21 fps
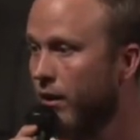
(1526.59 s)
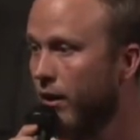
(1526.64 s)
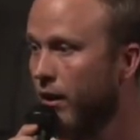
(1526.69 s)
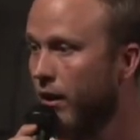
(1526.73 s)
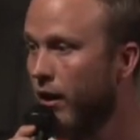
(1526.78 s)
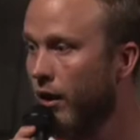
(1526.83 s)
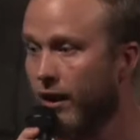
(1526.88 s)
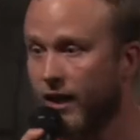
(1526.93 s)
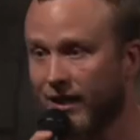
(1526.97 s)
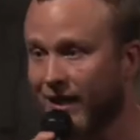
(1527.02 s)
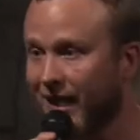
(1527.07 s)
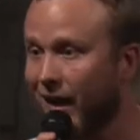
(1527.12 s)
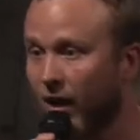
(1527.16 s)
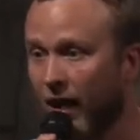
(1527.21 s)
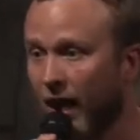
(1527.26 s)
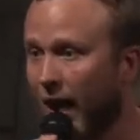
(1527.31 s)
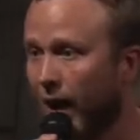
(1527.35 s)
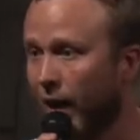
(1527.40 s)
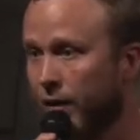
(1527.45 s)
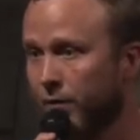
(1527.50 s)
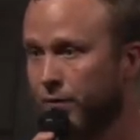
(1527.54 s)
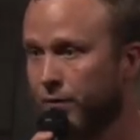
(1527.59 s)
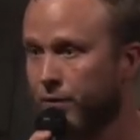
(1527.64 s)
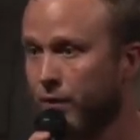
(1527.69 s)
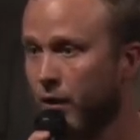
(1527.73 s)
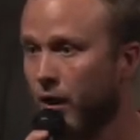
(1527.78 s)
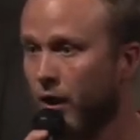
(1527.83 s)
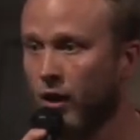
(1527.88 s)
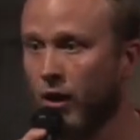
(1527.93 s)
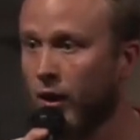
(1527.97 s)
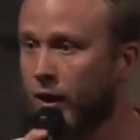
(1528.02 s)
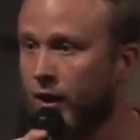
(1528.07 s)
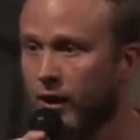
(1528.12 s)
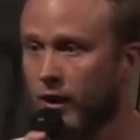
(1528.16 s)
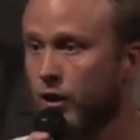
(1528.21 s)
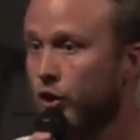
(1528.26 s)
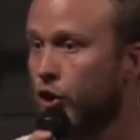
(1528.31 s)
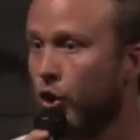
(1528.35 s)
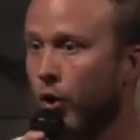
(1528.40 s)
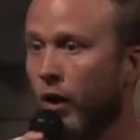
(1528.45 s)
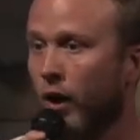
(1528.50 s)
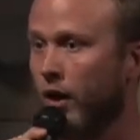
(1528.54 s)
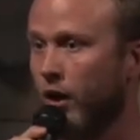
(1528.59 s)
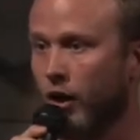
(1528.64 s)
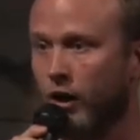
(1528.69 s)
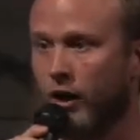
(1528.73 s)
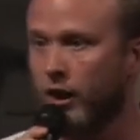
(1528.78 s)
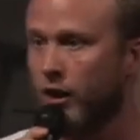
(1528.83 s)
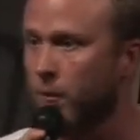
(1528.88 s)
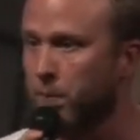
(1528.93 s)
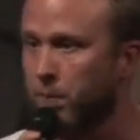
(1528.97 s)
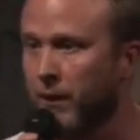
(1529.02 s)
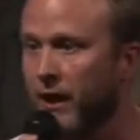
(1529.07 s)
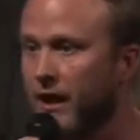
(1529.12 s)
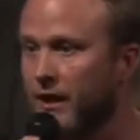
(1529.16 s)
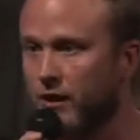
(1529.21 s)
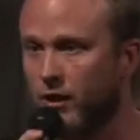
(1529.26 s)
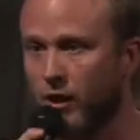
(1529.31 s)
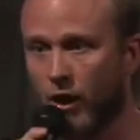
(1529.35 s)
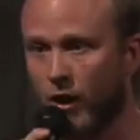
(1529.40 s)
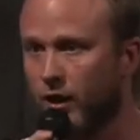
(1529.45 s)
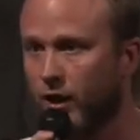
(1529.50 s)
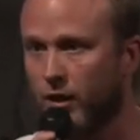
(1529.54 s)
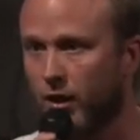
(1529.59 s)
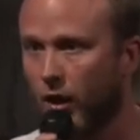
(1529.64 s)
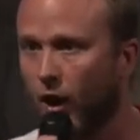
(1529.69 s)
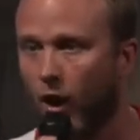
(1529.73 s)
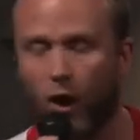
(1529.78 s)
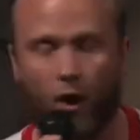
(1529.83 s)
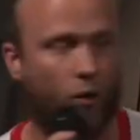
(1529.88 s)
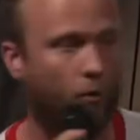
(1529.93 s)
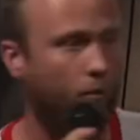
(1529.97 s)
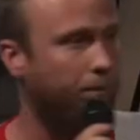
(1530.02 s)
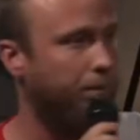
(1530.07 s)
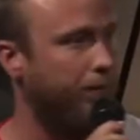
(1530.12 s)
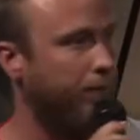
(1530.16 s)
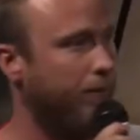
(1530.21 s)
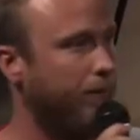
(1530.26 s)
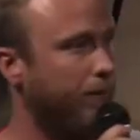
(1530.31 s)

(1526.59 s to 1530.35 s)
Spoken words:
Look at their life. Look at the joy. Look at the peace. Look at the hope.